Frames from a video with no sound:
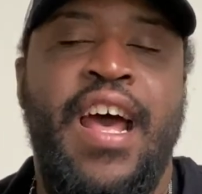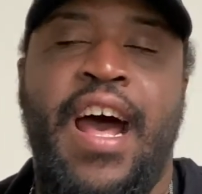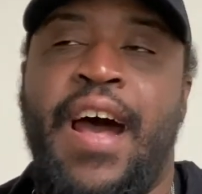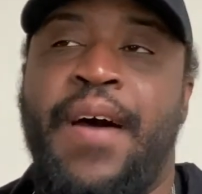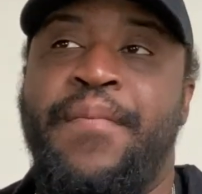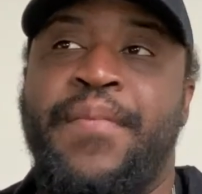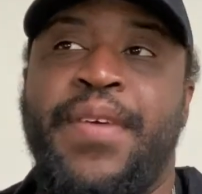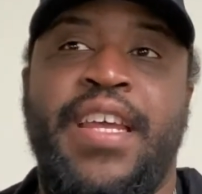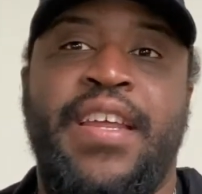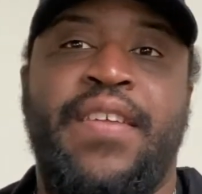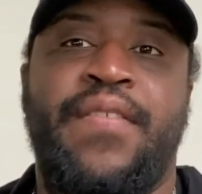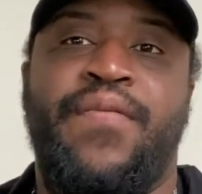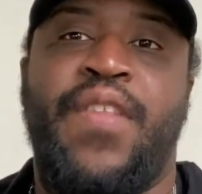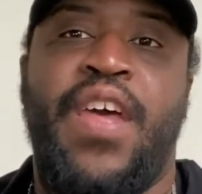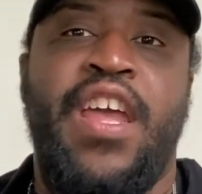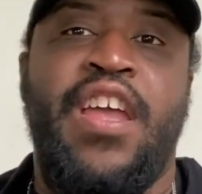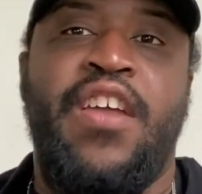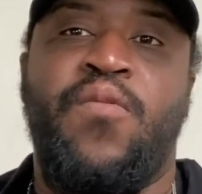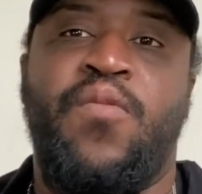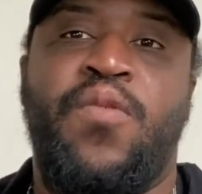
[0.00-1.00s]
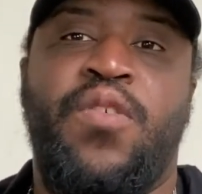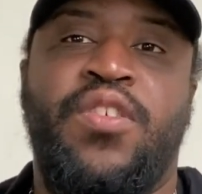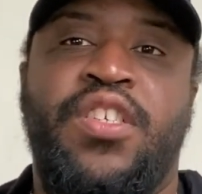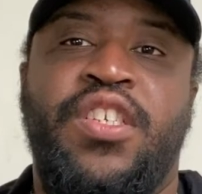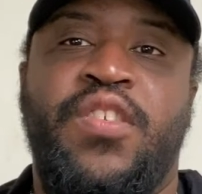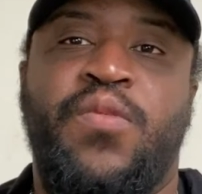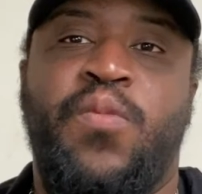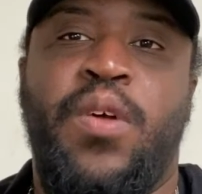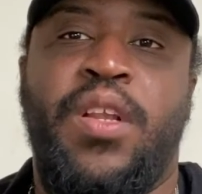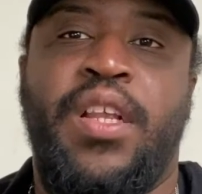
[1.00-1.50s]
I mean, they were
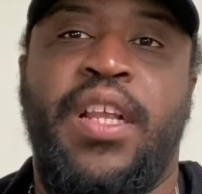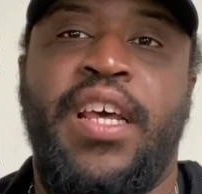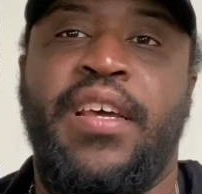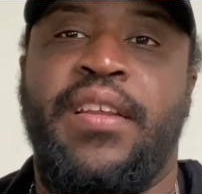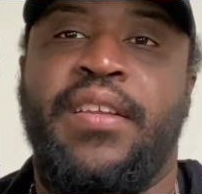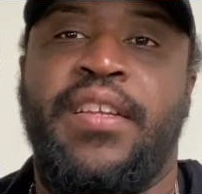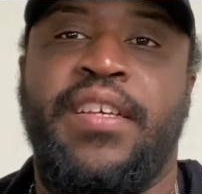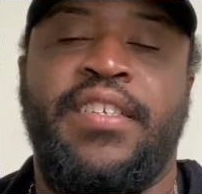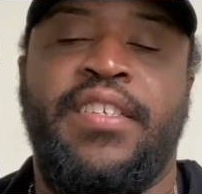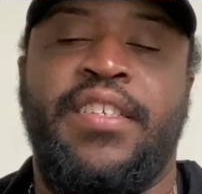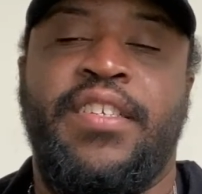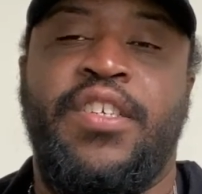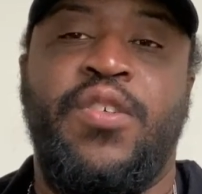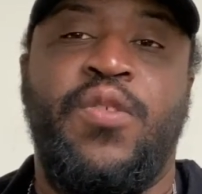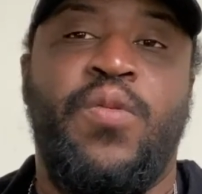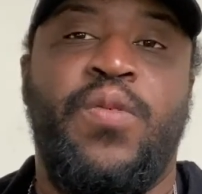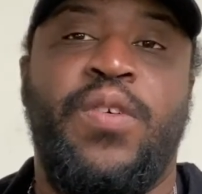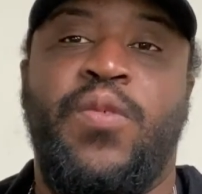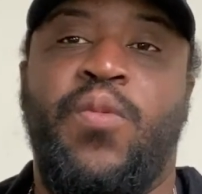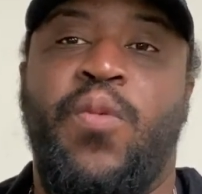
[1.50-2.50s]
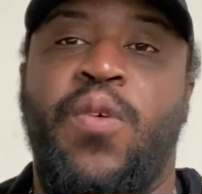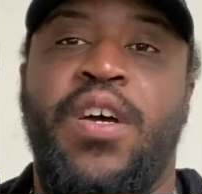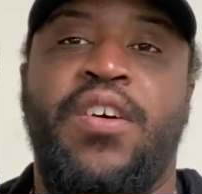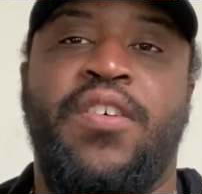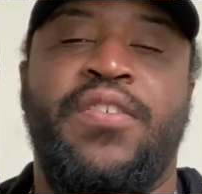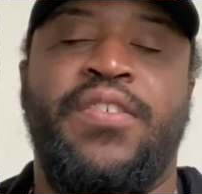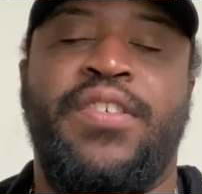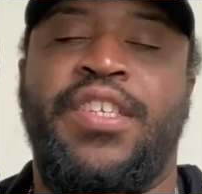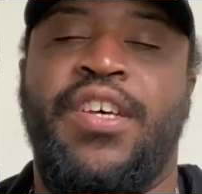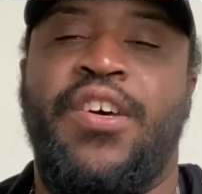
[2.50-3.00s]
just relentless too as
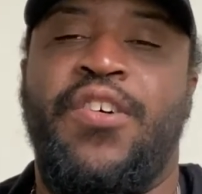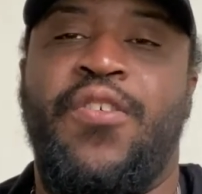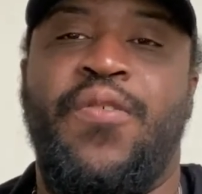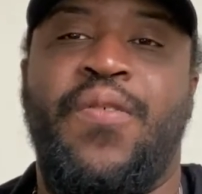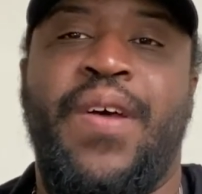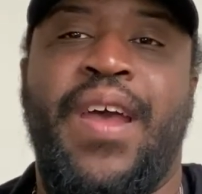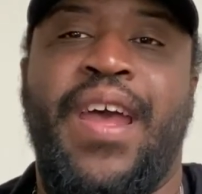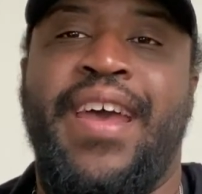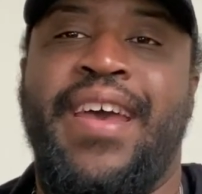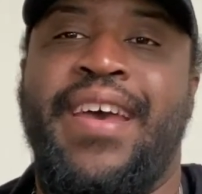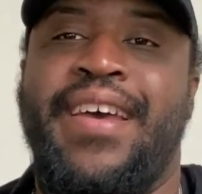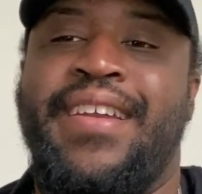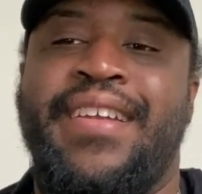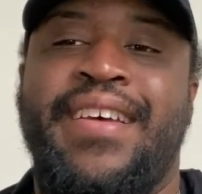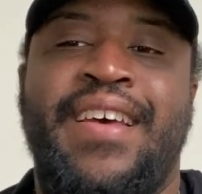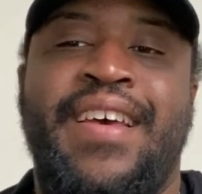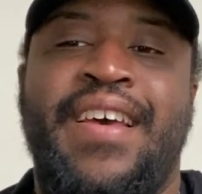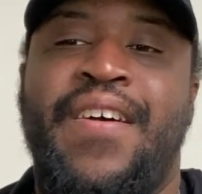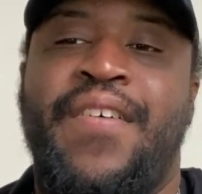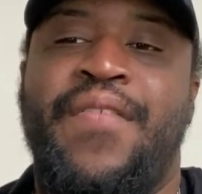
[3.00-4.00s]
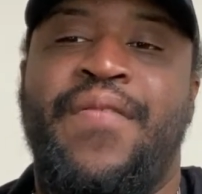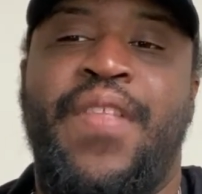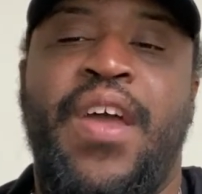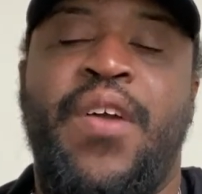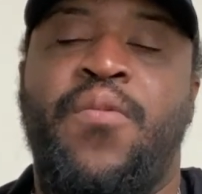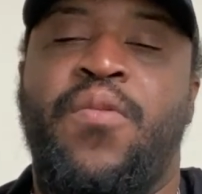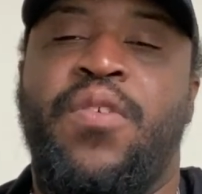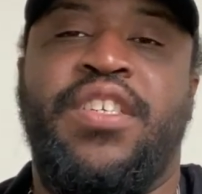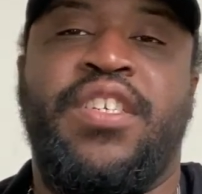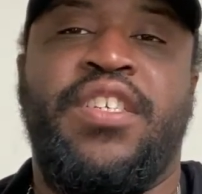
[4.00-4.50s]
well. So, and
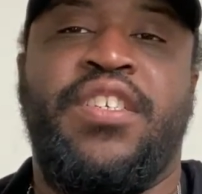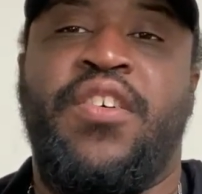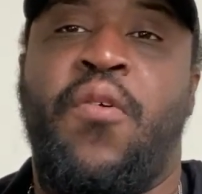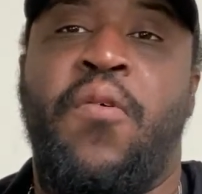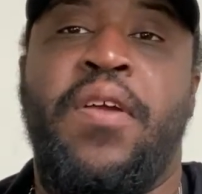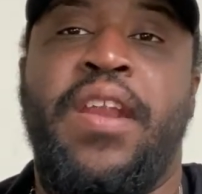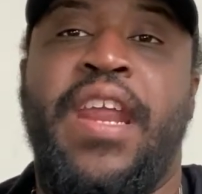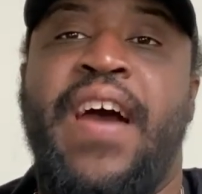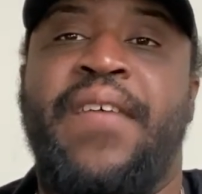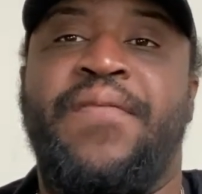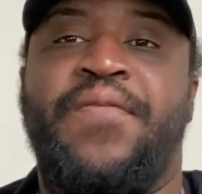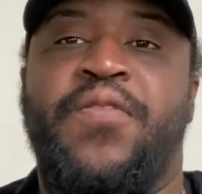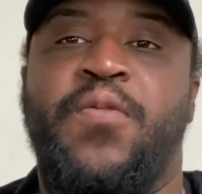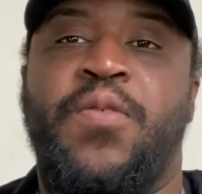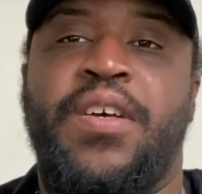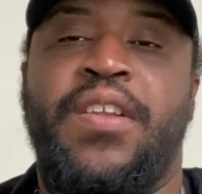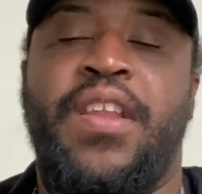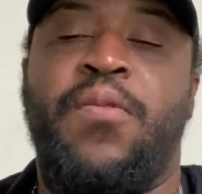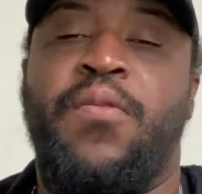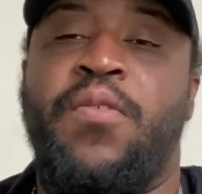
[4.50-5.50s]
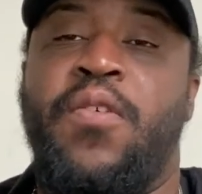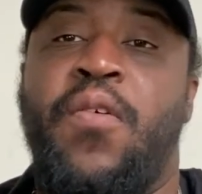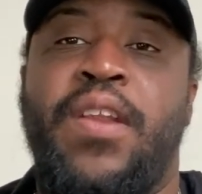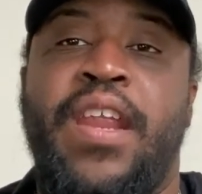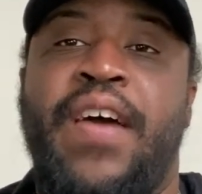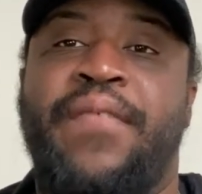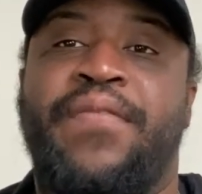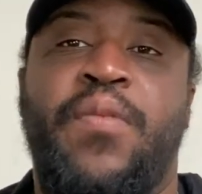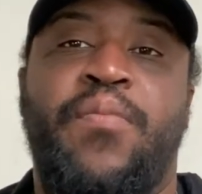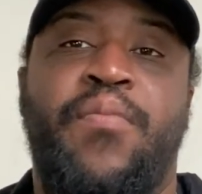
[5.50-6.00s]
they were just going after it. They were
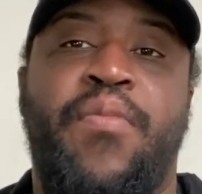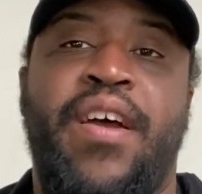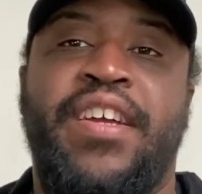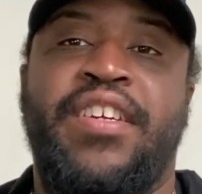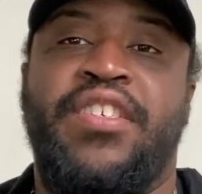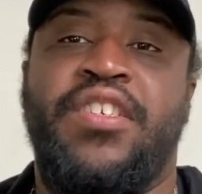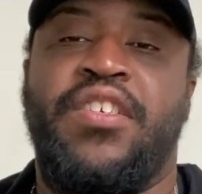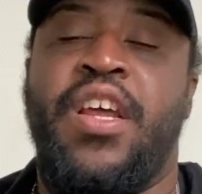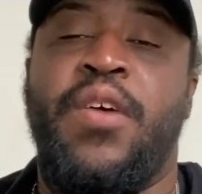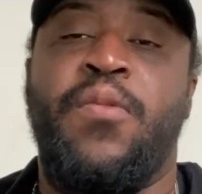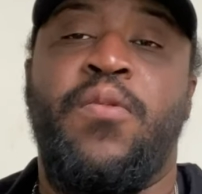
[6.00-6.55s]
going after Bryce Young.